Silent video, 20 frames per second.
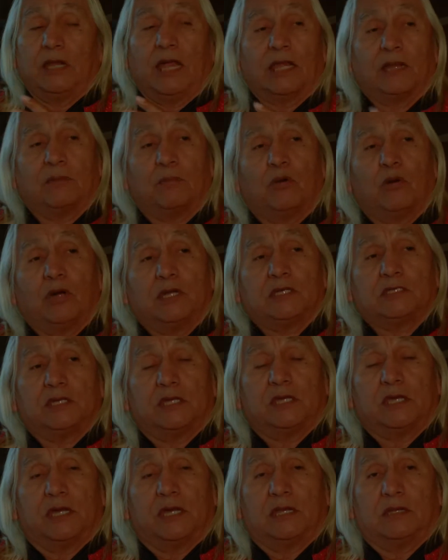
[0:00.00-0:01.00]
at a point
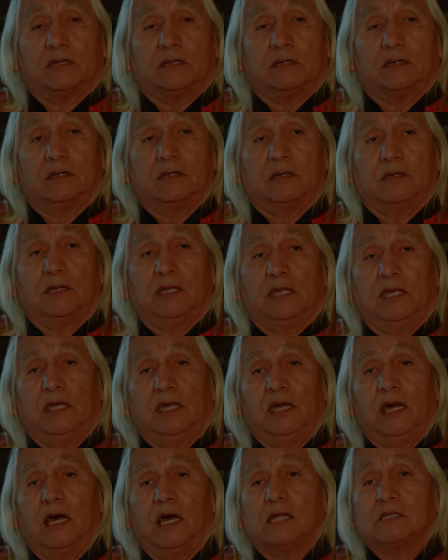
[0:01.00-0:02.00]
again,
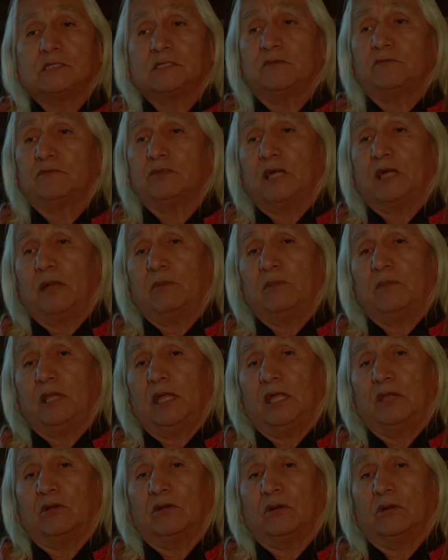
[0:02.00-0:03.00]
eons of time
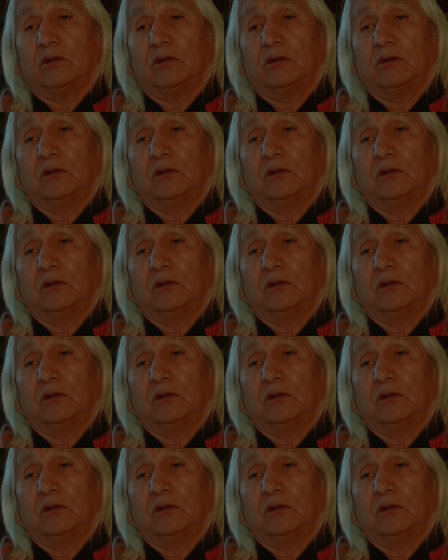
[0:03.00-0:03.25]
later,